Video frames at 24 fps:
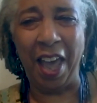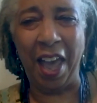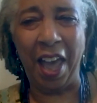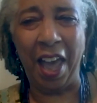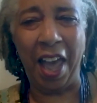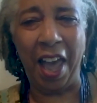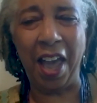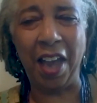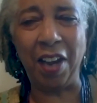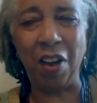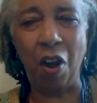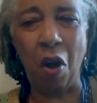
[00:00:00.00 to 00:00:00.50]

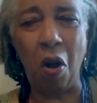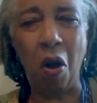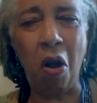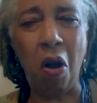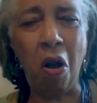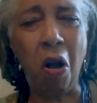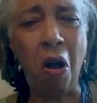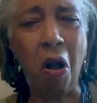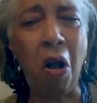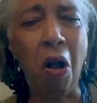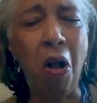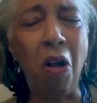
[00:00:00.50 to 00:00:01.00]
And
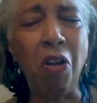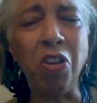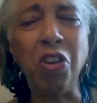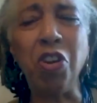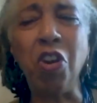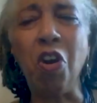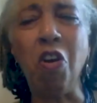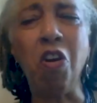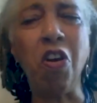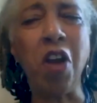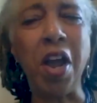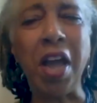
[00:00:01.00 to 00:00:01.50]
all
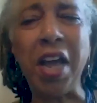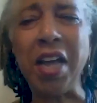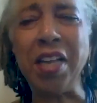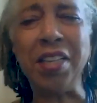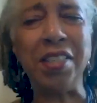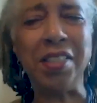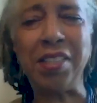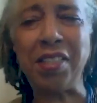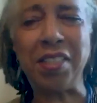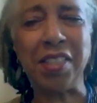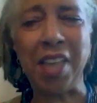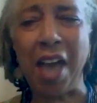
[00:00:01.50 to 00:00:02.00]
your
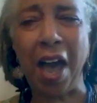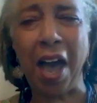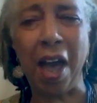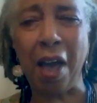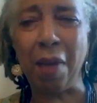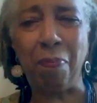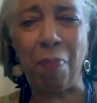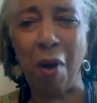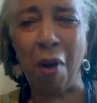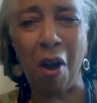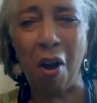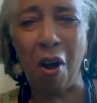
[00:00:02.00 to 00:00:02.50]

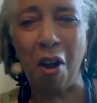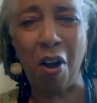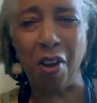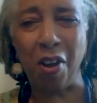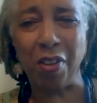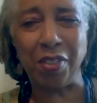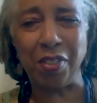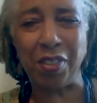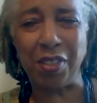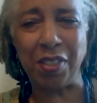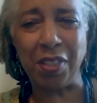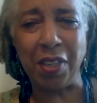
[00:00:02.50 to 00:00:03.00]
inside
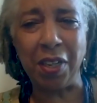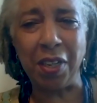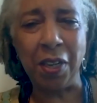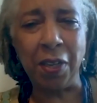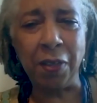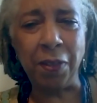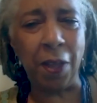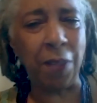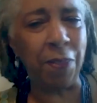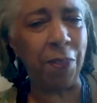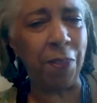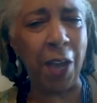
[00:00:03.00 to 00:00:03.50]
parts
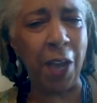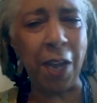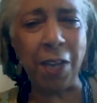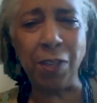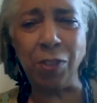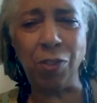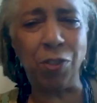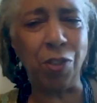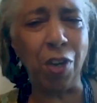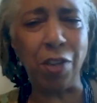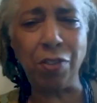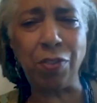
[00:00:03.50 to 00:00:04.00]
that
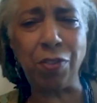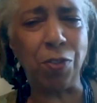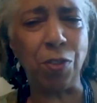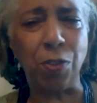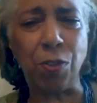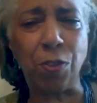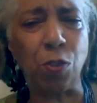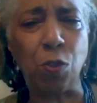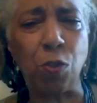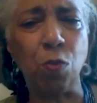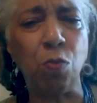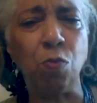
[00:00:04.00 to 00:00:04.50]
they just
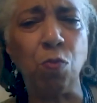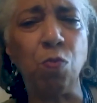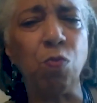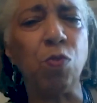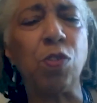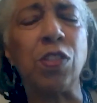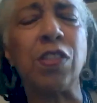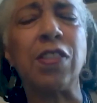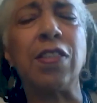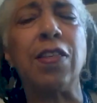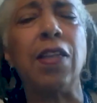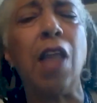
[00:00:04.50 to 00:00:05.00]
as soon
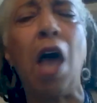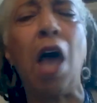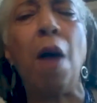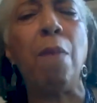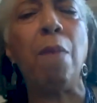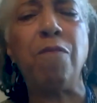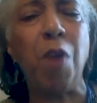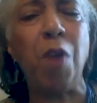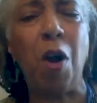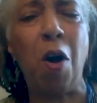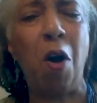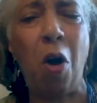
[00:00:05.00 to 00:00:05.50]

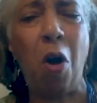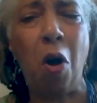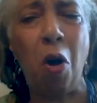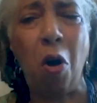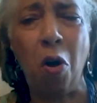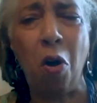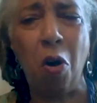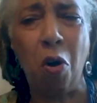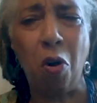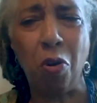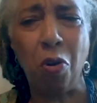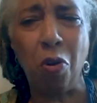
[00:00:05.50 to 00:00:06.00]
slop for
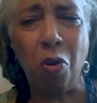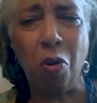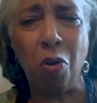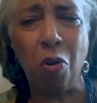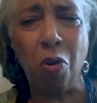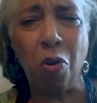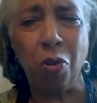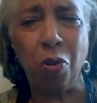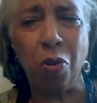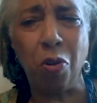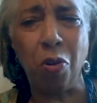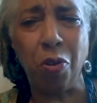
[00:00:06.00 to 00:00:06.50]

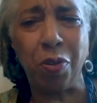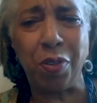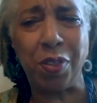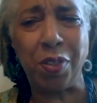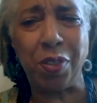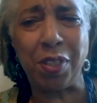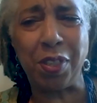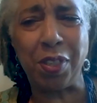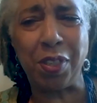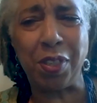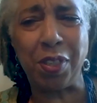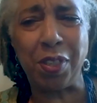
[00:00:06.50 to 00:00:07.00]
hogs.
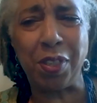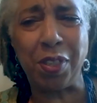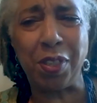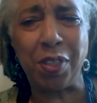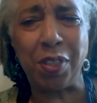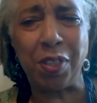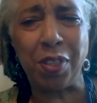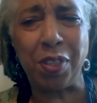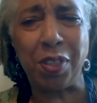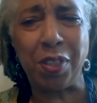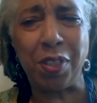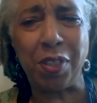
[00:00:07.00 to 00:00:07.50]

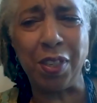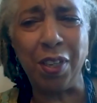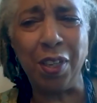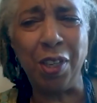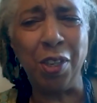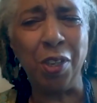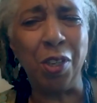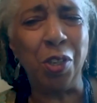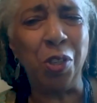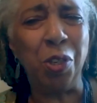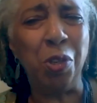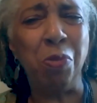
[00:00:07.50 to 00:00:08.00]

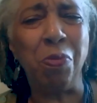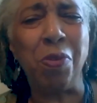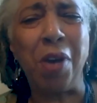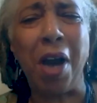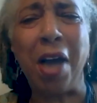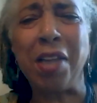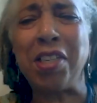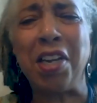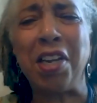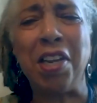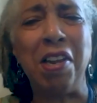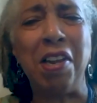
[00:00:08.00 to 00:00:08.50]
You got
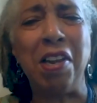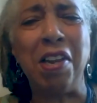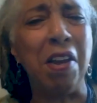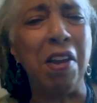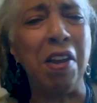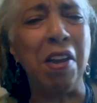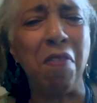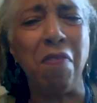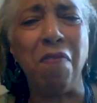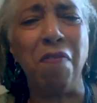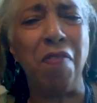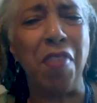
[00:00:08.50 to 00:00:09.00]
to love
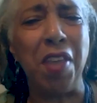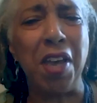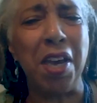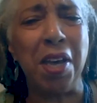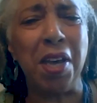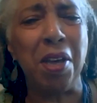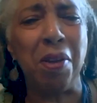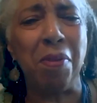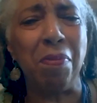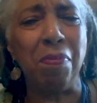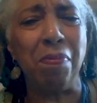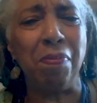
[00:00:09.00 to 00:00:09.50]
them.